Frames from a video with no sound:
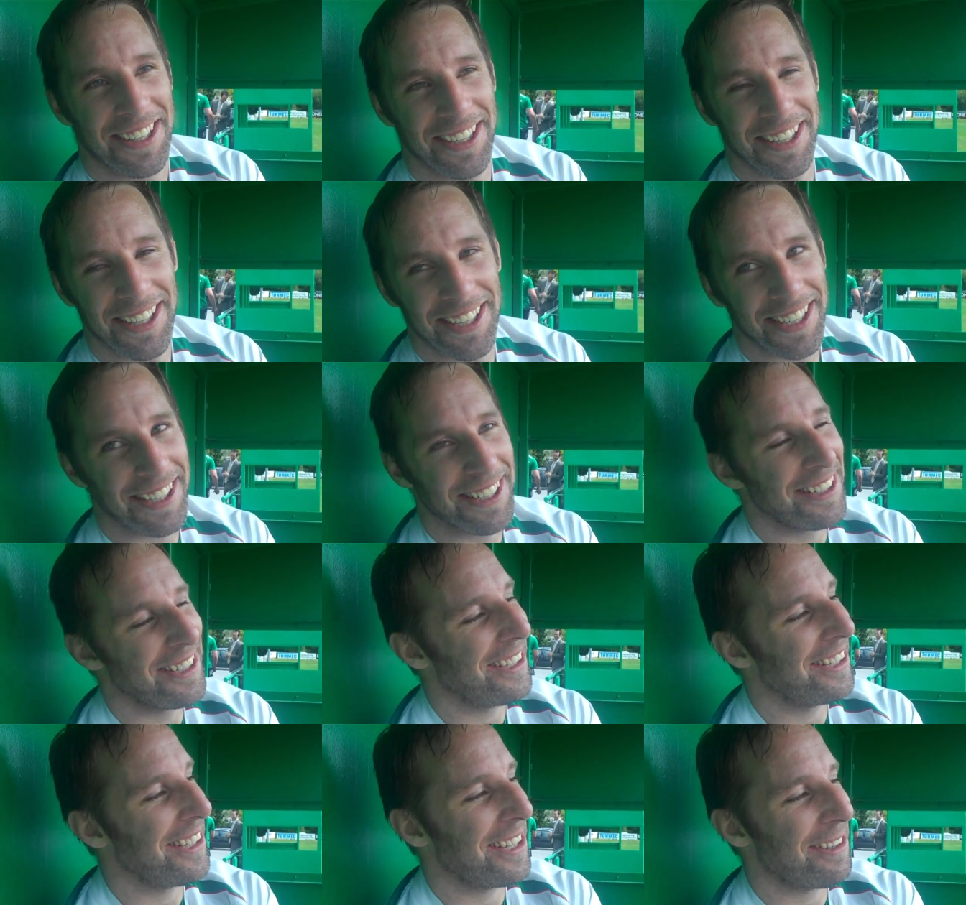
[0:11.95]
Uh,
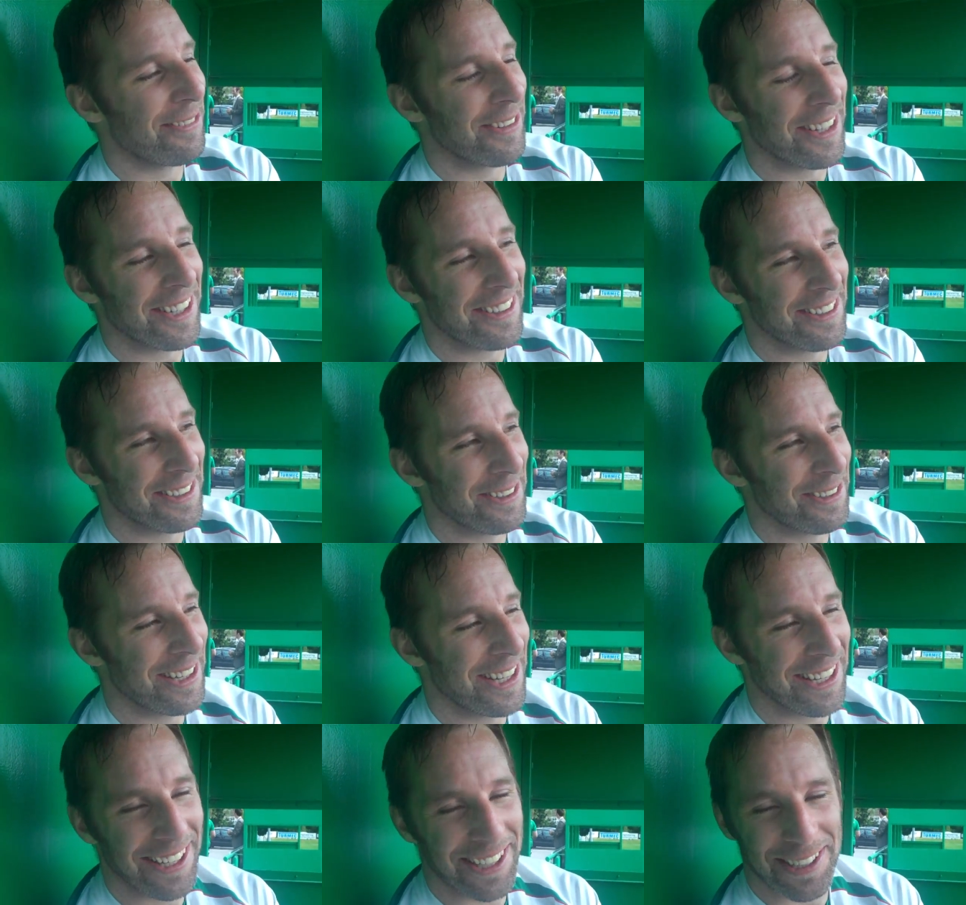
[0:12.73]
they haven't got to know
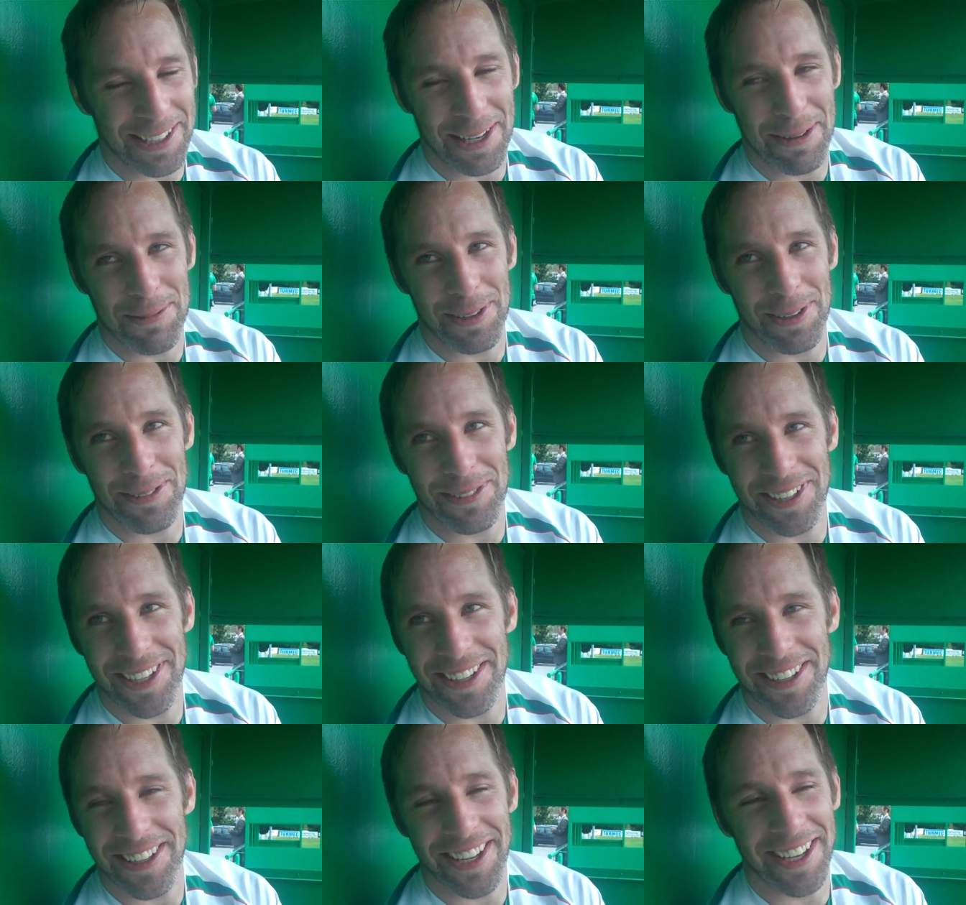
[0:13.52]
any nicknames over
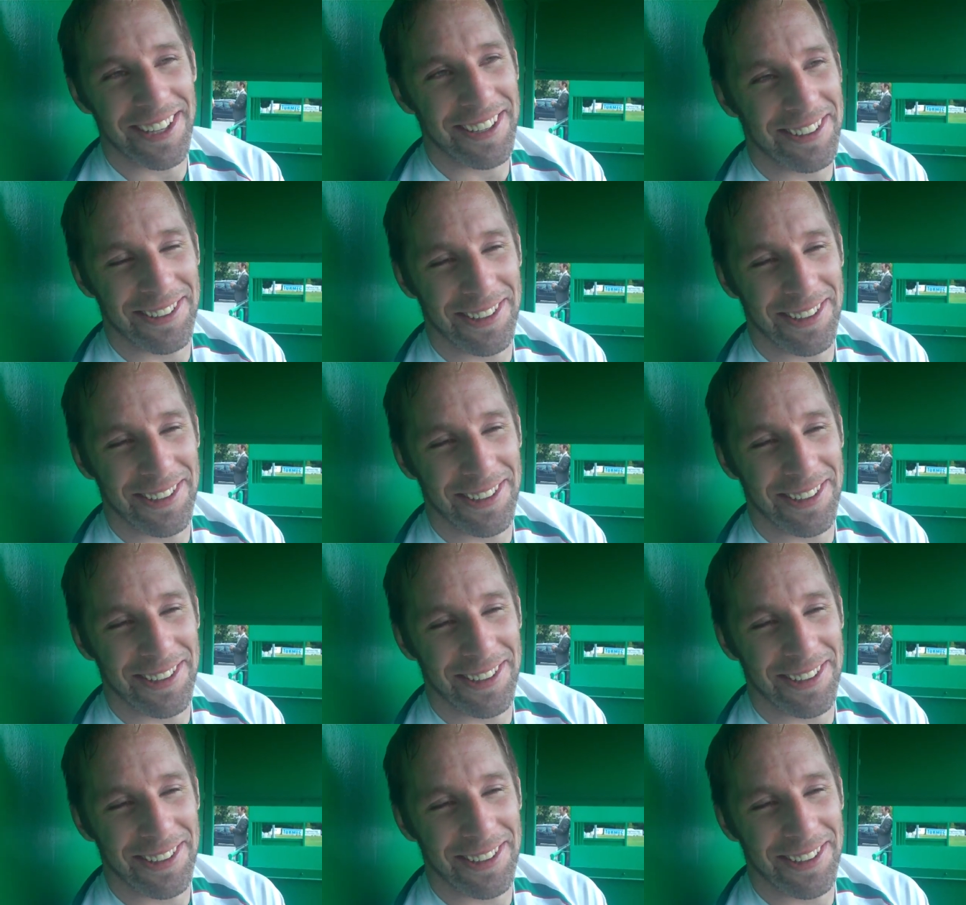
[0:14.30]
here yet.